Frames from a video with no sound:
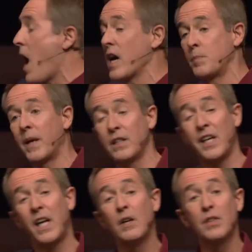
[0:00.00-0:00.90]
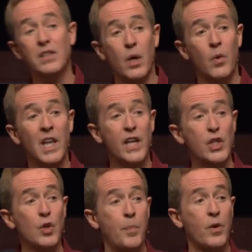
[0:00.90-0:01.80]
box because he gives us a
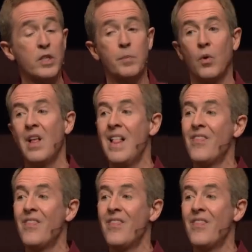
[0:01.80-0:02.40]
relational principle